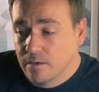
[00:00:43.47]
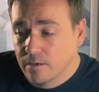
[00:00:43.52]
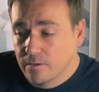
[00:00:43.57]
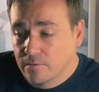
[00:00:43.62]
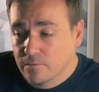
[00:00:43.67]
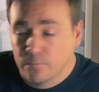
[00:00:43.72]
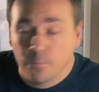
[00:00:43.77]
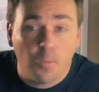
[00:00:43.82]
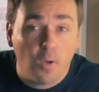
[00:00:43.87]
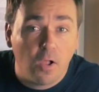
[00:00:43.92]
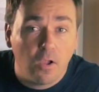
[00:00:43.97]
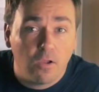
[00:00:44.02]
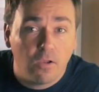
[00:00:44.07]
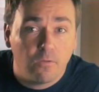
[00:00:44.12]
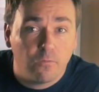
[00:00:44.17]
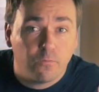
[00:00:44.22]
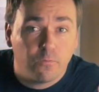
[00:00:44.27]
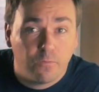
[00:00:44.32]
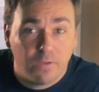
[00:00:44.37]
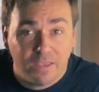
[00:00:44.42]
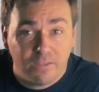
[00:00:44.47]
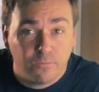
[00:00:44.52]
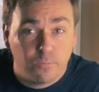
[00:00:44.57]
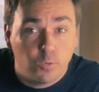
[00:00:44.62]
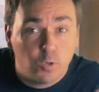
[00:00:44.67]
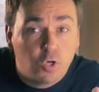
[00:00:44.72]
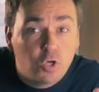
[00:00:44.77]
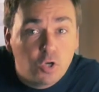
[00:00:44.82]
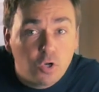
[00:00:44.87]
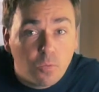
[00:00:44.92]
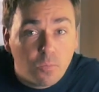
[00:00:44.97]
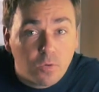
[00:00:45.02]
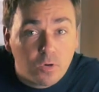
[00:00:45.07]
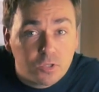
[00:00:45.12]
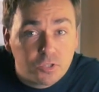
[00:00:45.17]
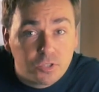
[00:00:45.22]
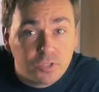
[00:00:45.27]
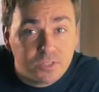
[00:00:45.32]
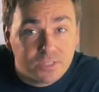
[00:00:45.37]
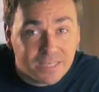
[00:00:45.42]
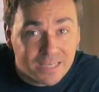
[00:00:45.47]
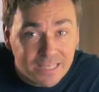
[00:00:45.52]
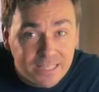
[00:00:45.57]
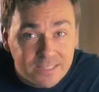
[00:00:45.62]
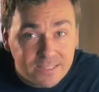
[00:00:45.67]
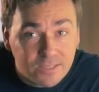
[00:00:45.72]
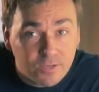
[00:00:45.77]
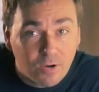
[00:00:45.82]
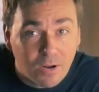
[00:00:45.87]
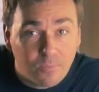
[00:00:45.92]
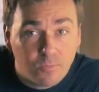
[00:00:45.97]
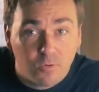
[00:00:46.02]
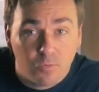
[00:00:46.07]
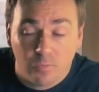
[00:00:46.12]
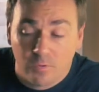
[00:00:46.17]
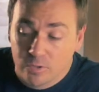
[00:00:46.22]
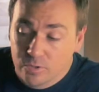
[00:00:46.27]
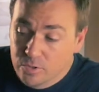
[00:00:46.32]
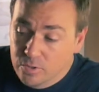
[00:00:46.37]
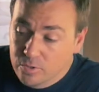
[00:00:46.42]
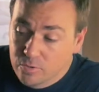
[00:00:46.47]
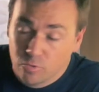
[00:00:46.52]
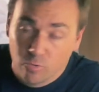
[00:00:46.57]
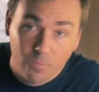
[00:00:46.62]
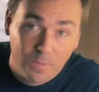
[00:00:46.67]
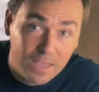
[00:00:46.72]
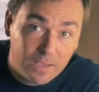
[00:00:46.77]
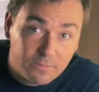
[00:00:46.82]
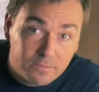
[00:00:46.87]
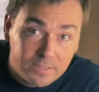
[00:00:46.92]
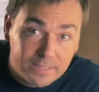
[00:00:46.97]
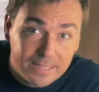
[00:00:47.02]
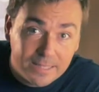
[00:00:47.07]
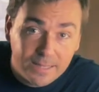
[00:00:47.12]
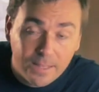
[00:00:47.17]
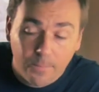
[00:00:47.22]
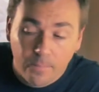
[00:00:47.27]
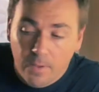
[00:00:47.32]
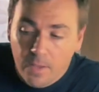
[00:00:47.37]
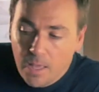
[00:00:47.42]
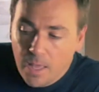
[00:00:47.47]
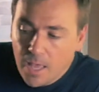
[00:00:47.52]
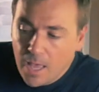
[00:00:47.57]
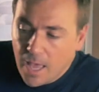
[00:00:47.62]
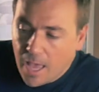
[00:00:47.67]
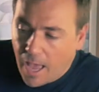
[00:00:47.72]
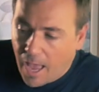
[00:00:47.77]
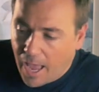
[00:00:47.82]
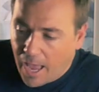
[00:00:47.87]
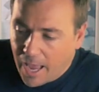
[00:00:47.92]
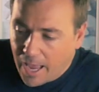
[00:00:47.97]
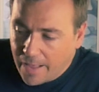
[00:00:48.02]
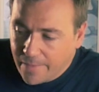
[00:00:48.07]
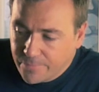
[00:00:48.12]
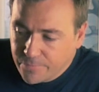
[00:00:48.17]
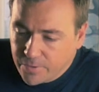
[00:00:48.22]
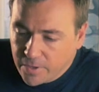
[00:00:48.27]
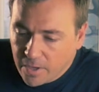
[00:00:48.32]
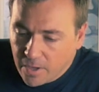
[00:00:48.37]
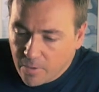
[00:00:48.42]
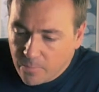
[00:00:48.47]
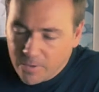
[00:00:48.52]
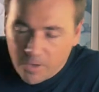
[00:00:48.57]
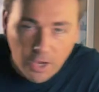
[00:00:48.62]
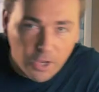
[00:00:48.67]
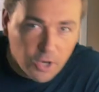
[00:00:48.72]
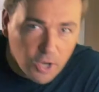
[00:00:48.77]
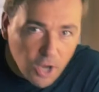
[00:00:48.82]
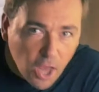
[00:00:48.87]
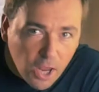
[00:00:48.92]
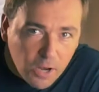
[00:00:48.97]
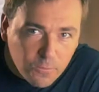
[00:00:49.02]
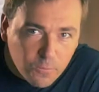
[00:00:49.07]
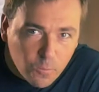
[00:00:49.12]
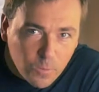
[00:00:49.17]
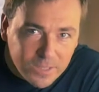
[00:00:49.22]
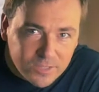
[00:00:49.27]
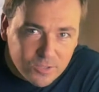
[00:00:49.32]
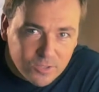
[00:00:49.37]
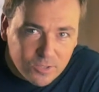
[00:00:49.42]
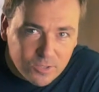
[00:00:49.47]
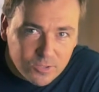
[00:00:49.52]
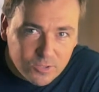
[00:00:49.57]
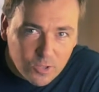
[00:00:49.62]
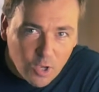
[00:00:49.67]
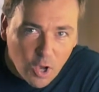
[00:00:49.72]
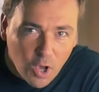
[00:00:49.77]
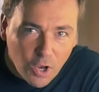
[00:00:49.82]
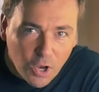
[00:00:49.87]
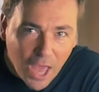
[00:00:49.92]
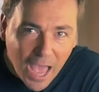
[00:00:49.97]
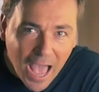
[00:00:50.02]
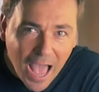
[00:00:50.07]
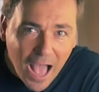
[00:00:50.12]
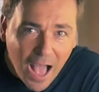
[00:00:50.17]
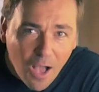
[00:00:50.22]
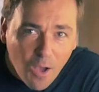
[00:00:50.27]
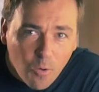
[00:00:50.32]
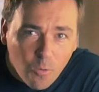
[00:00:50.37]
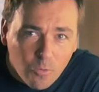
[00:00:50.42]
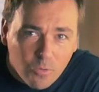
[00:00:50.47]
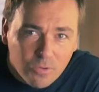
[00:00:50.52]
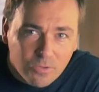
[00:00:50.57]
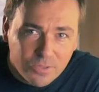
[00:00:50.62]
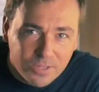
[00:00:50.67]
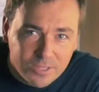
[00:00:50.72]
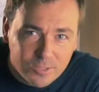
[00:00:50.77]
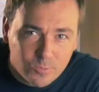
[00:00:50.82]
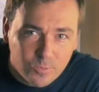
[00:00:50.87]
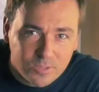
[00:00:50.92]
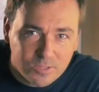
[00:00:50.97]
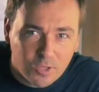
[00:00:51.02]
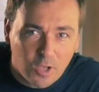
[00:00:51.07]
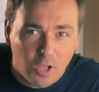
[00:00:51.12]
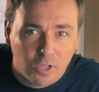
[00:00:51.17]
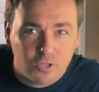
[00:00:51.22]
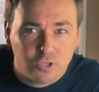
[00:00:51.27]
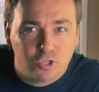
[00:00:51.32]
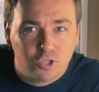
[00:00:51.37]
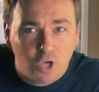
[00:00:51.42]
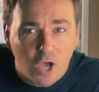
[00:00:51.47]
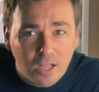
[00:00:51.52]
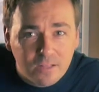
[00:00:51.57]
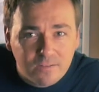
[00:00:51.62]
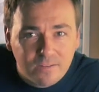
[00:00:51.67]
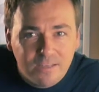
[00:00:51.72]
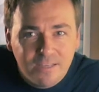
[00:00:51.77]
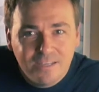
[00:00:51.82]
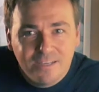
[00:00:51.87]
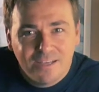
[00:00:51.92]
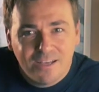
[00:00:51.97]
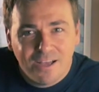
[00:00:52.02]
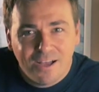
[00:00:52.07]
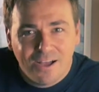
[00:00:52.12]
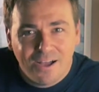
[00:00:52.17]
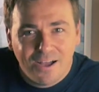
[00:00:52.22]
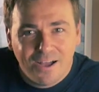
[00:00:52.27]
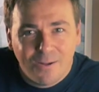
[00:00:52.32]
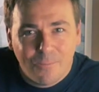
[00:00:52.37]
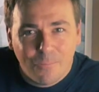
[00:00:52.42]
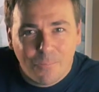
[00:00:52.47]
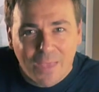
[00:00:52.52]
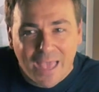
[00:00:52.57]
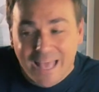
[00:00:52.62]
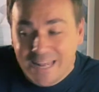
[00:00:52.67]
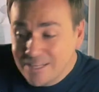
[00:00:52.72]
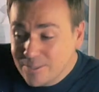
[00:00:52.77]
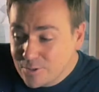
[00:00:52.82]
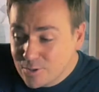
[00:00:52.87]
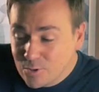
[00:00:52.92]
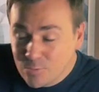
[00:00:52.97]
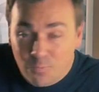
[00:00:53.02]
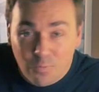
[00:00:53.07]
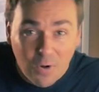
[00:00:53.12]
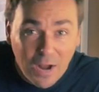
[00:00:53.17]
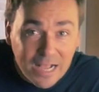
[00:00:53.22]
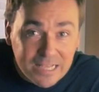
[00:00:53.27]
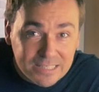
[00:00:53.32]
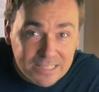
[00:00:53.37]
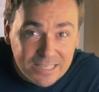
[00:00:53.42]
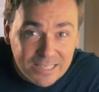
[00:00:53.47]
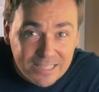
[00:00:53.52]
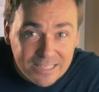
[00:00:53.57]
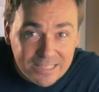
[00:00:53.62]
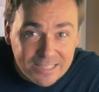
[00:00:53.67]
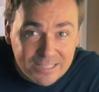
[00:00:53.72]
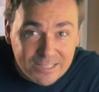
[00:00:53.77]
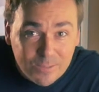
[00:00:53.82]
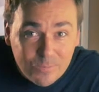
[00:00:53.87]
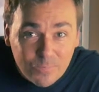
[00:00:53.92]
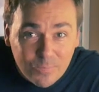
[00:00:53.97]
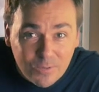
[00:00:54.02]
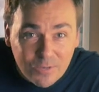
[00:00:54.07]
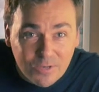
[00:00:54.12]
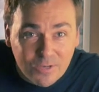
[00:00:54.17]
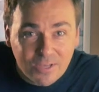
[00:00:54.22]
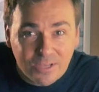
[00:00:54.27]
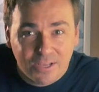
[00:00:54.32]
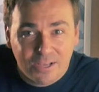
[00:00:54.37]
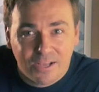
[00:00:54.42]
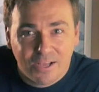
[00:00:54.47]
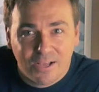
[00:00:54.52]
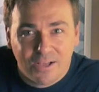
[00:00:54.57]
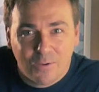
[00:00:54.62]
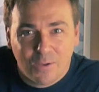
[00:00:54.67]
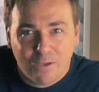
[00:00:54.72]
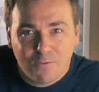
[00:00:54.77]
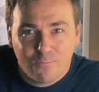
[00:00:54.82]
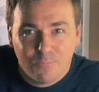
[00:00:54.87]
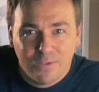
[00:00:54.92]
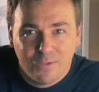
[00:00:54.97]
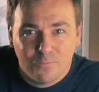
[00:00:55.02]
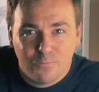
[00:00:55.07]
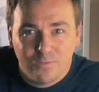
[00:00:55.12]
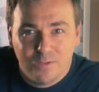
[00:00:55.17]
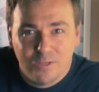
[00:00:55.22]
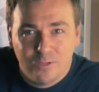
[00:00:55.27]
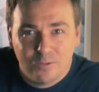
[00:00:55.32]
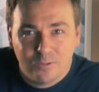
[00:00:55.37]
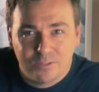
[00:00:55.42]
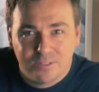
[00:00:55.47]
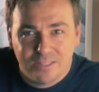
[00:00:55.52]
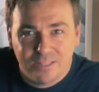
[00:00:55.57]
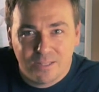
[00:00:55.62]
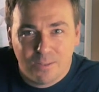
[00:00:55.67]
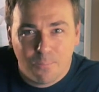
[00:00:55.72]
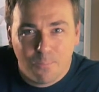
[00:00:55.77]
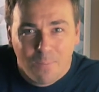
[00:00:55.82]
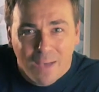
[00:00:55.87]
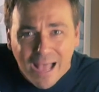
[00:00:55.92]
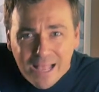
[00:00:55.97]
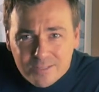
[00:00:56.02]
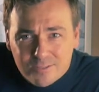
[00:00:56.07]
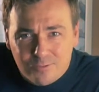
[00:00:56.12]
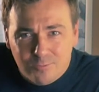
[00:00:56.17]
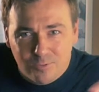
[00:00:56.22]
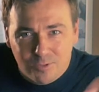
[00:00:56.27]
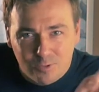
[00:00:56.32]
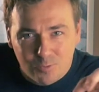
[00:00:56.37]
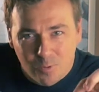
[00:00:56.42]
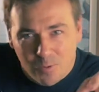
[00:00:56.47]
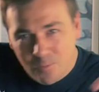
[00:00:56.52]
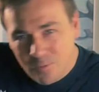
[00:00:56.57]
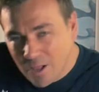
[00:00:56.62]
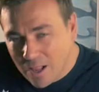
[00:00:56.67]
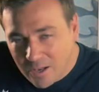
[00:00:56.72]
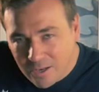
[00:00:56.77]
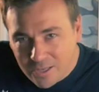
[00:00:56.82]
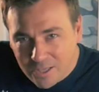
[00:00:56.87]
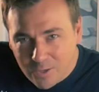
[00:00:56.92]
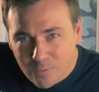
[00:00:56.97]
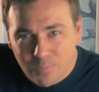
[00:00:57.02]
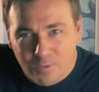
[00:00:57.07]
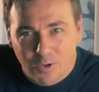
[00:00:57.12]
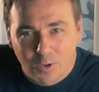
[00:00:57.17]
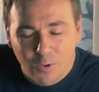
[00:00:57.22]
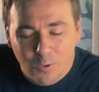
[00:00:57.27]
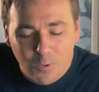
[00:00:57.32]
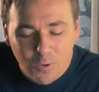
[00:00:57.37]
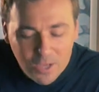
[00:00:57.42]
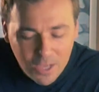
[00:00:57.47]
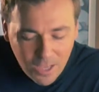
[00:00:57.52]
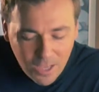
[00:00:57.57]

small Facebook commercials and Instagram commercials. You may have seen them, and we got a lot of questions on how this was all shot, and it's surprisingly simple. I've made videos in the past, which I'll link below,